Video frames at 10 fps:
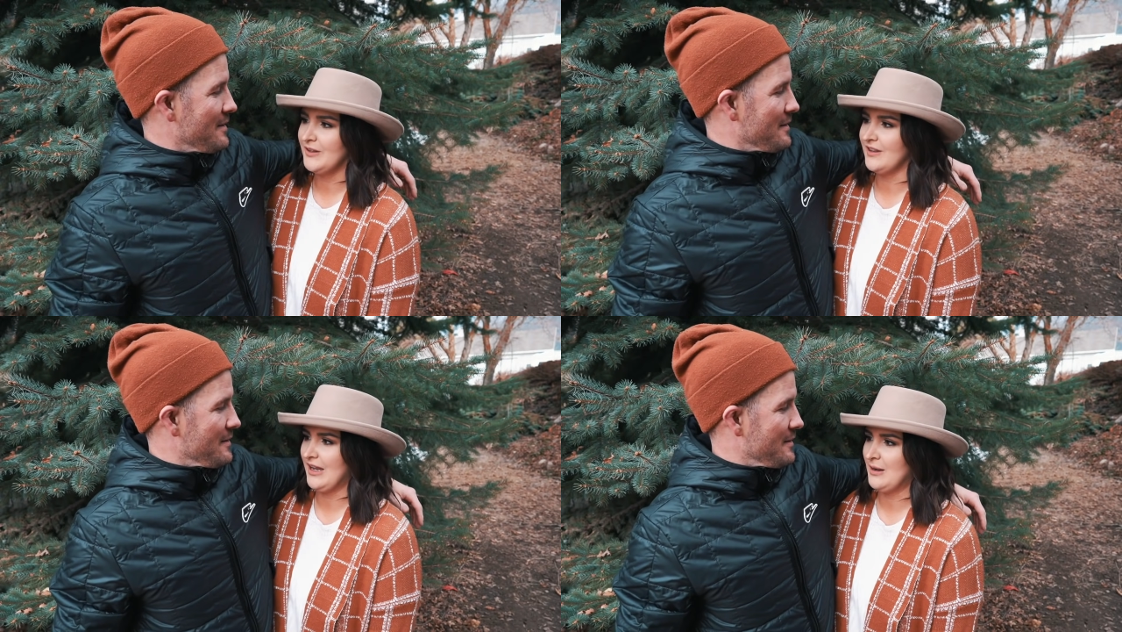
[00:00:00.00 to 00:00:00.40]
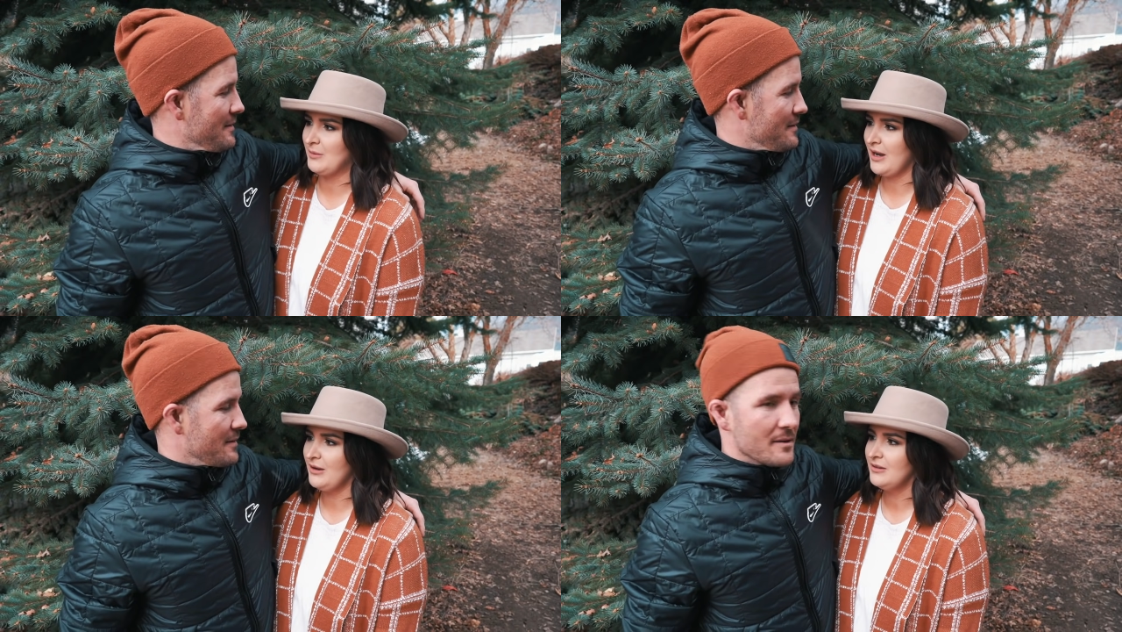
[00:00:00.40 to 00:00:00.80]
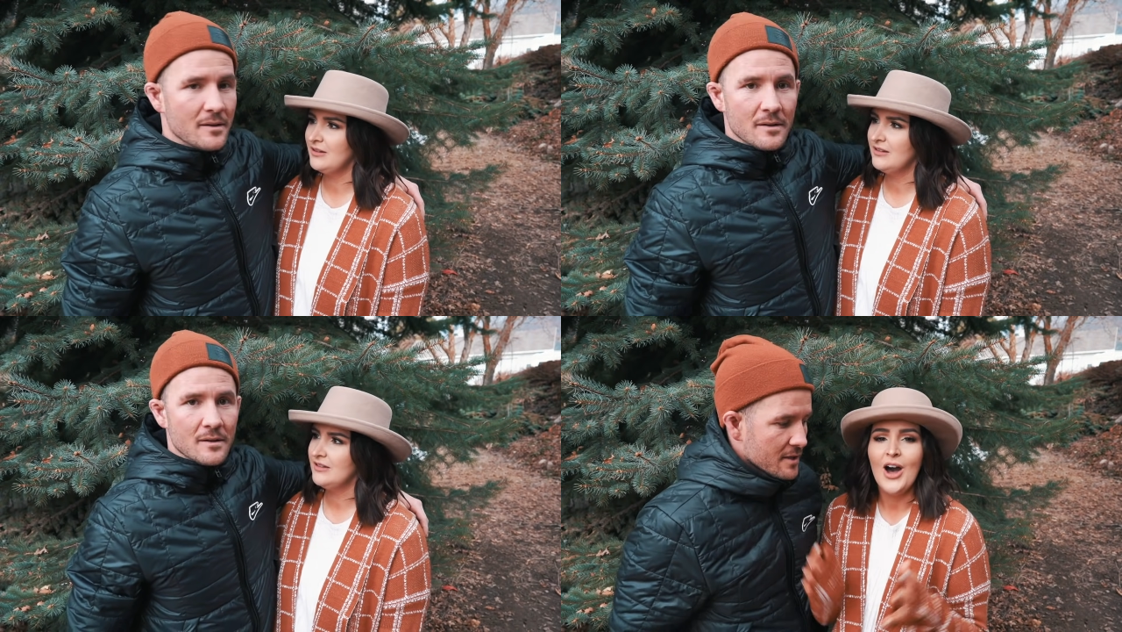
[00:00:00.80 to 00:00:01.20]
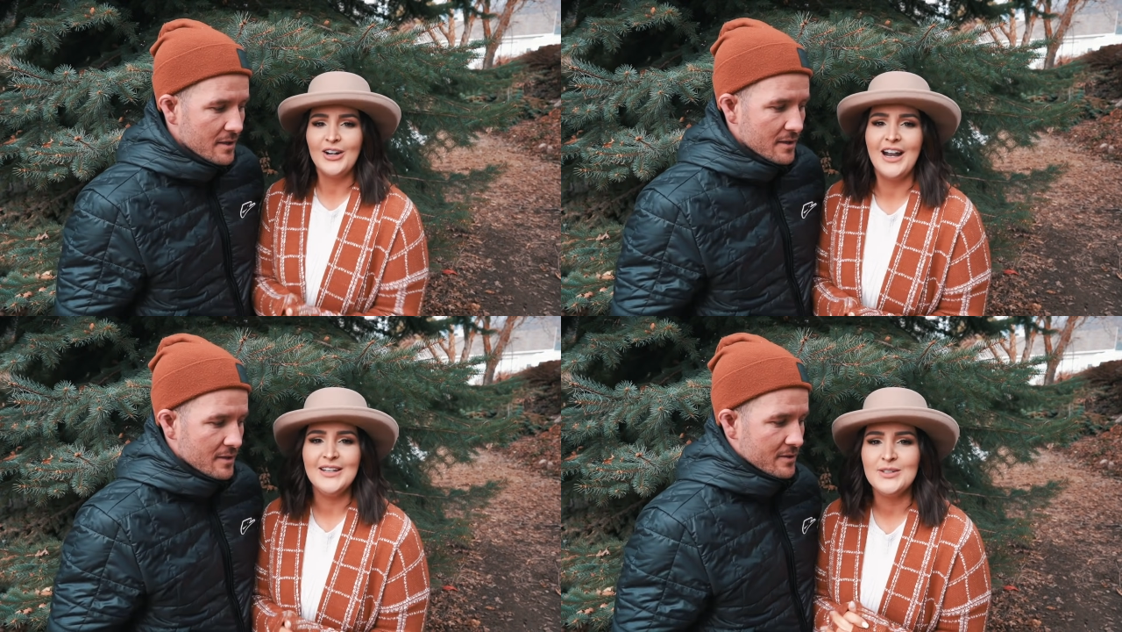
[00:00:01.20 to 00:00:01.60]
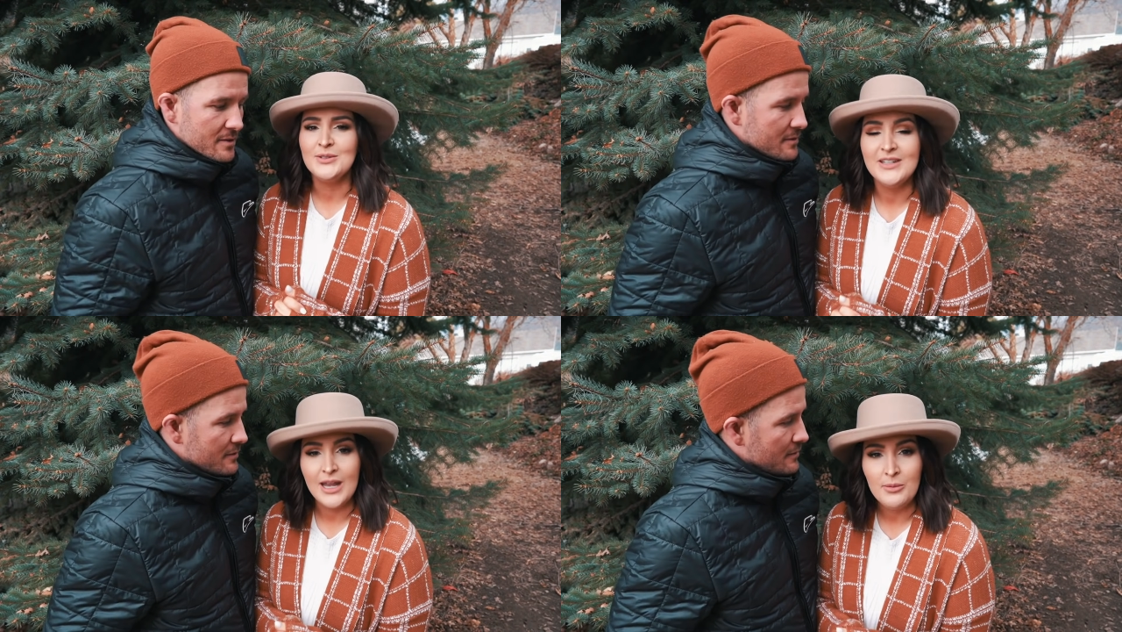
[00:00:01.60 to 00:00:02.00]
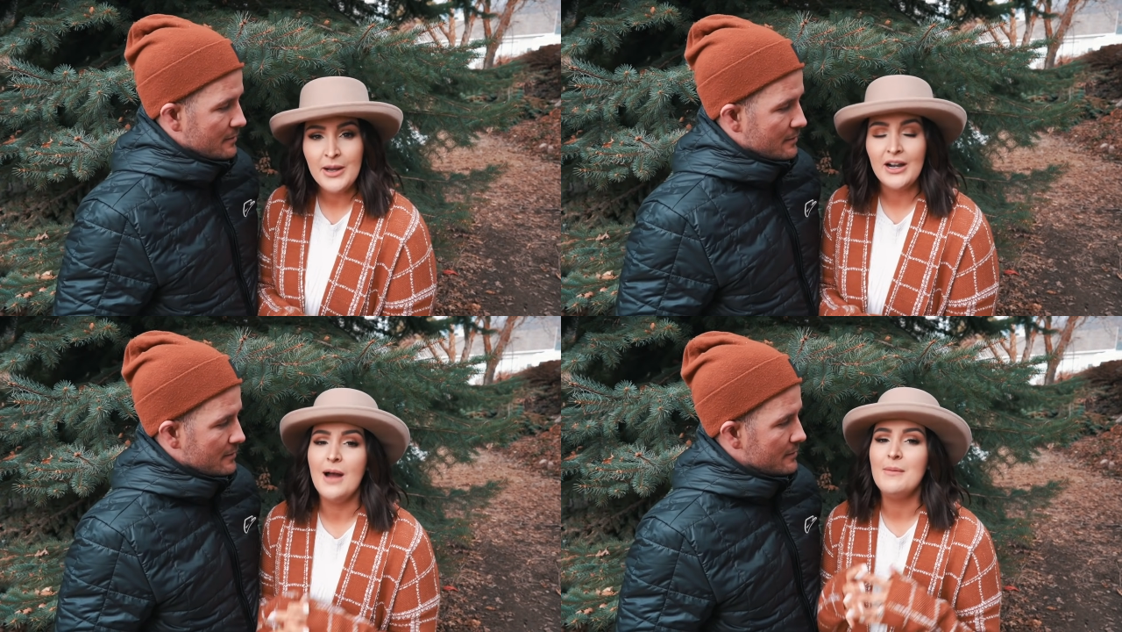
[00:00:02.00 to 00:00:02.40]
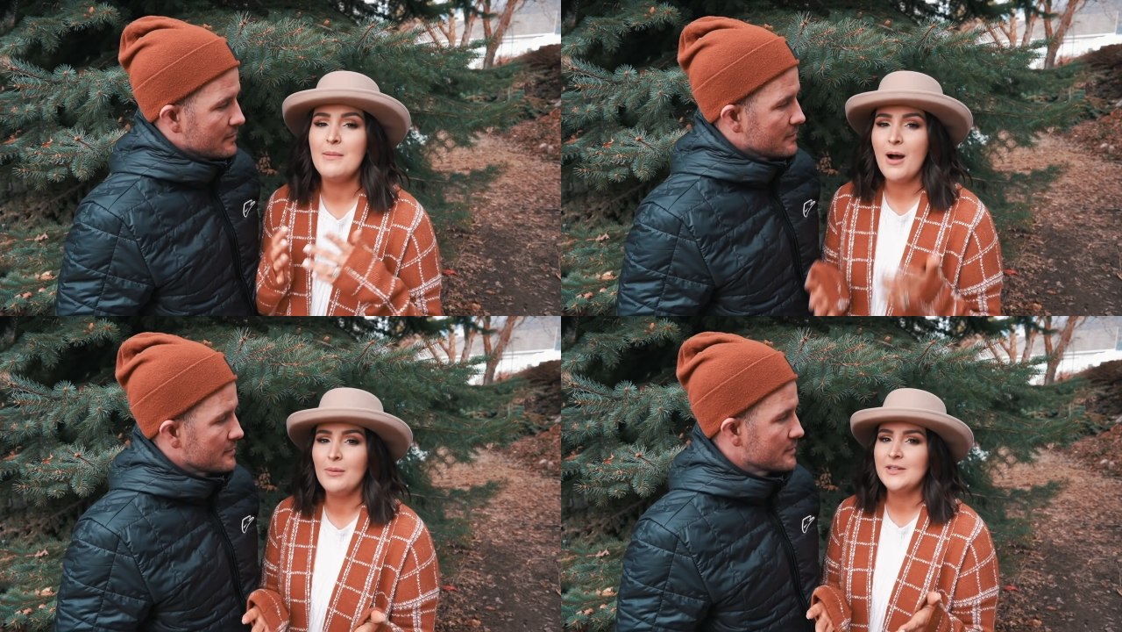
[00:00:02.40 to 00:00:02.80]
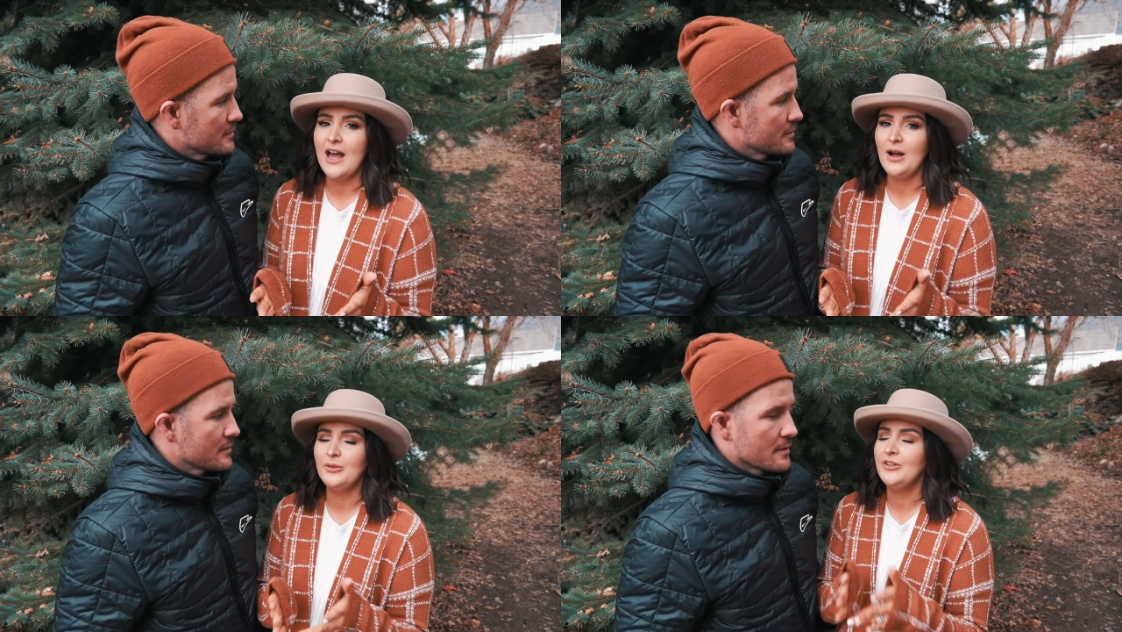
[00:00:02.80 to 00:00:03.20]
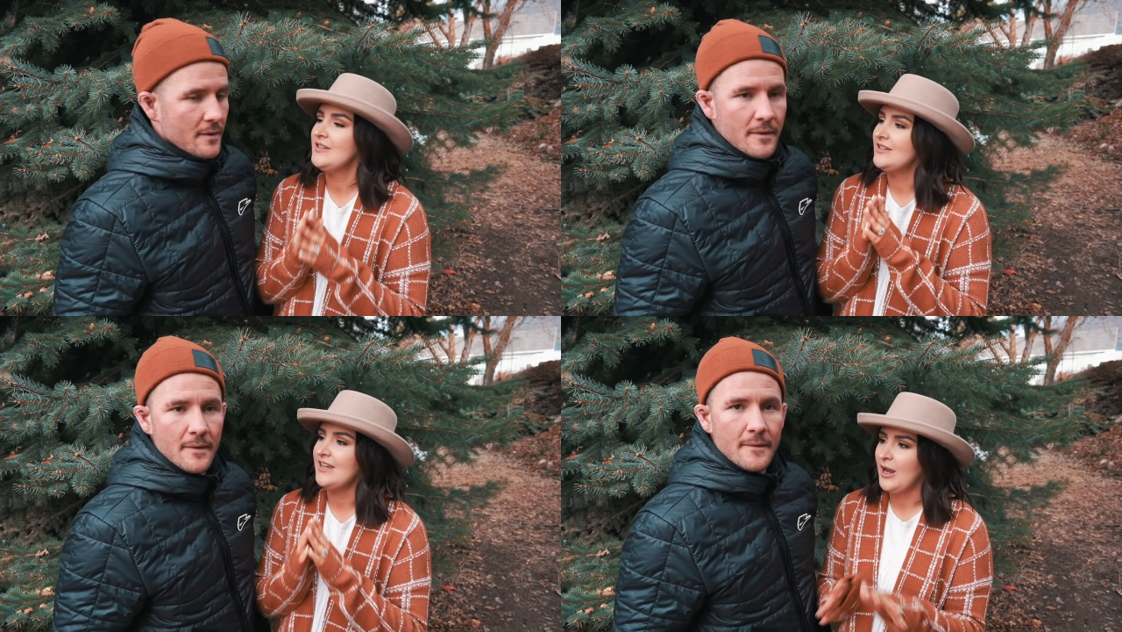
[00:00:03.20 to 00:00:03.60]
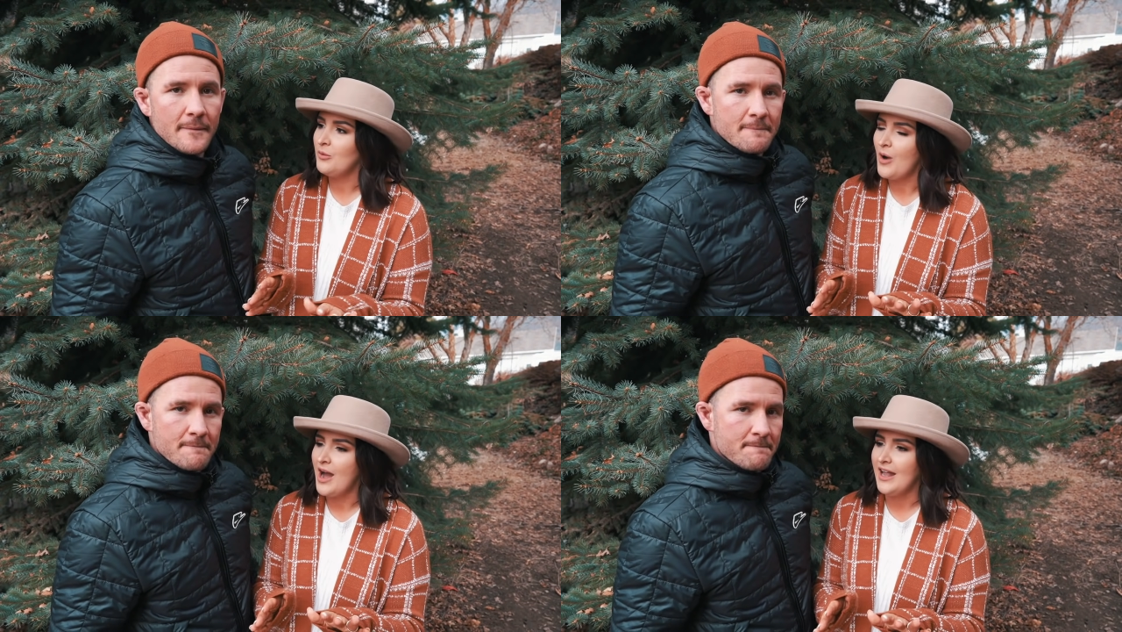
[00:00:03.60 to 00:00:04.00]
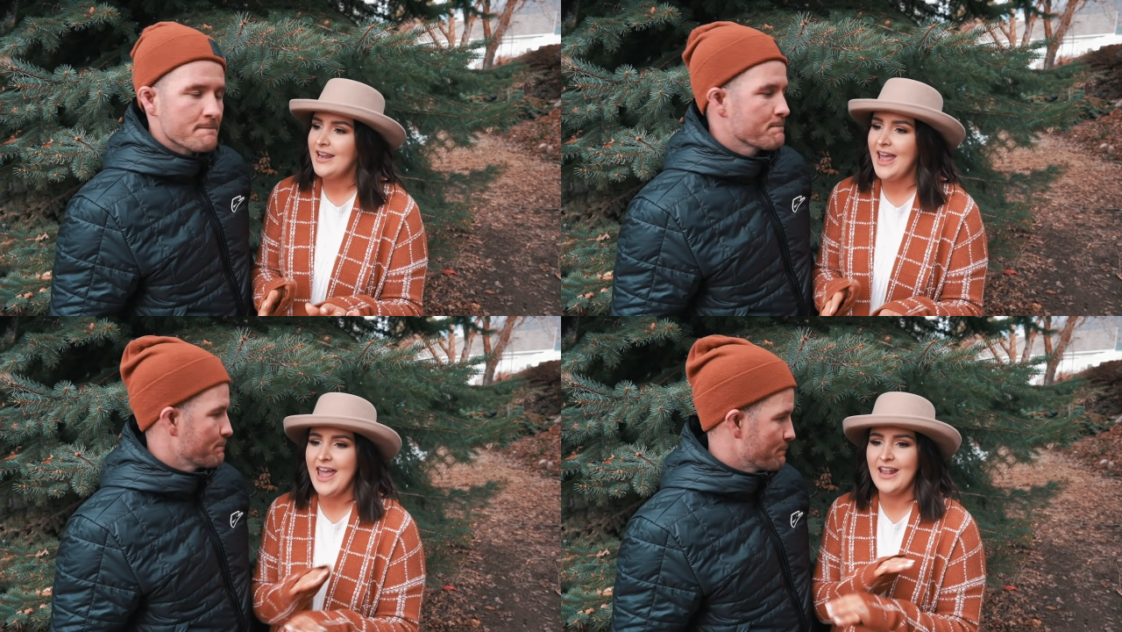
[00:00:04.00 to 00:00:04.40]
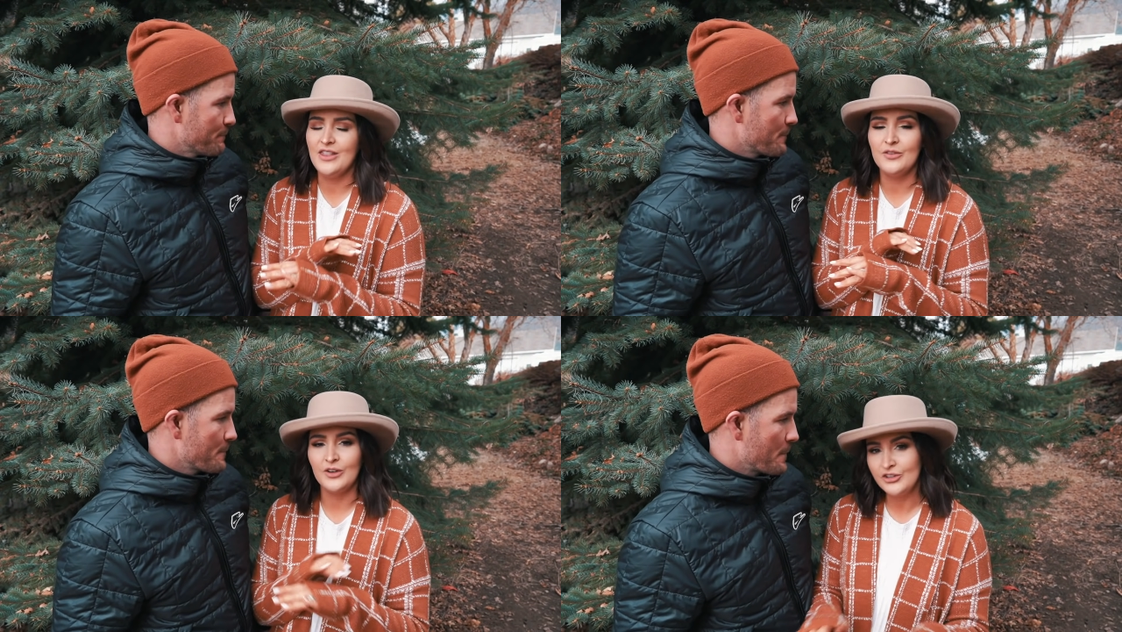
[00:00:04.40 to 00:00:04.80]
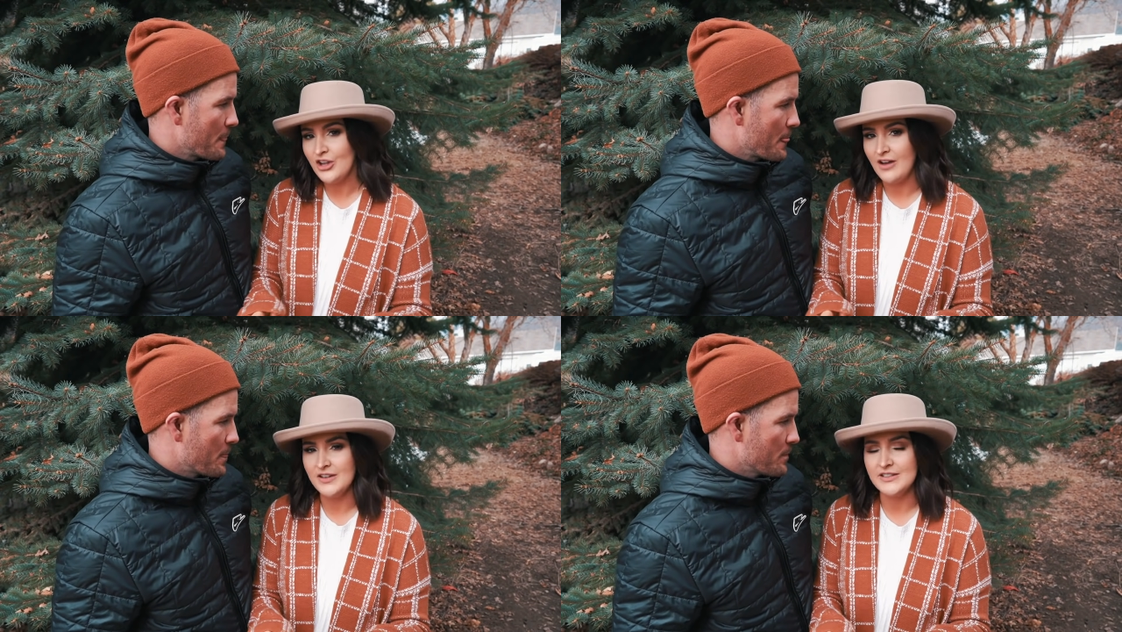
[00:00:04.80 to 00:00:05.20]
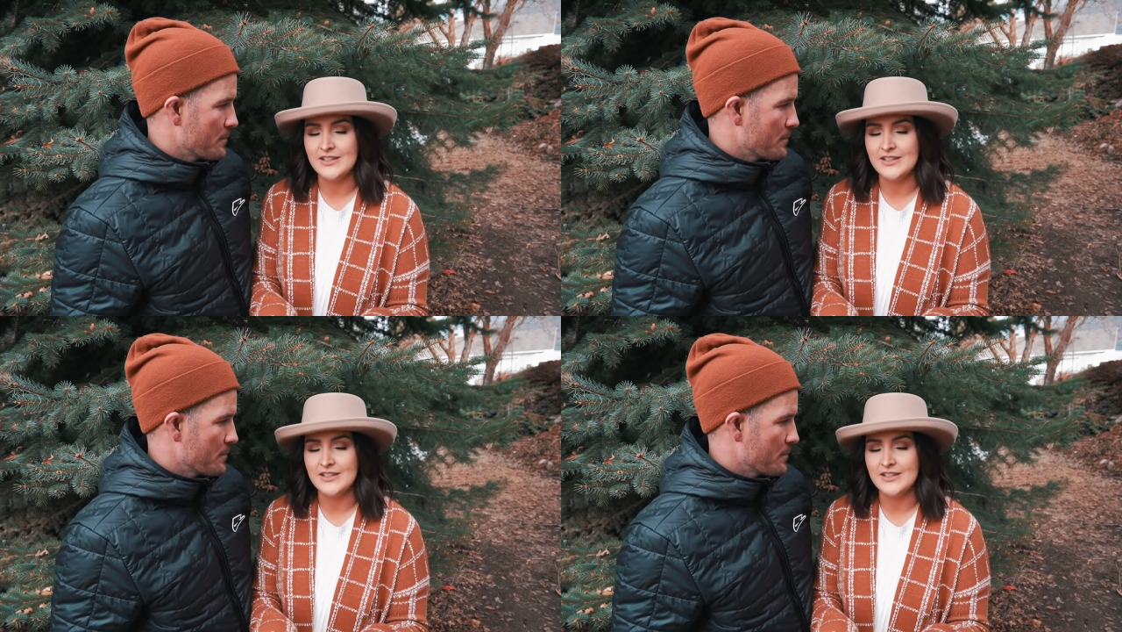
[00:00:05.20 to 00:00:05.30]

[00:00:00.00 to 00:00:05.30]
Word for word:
Speaker 1: to the camera now? All right, so today we are at my mom's house. This is day one, and the first obvious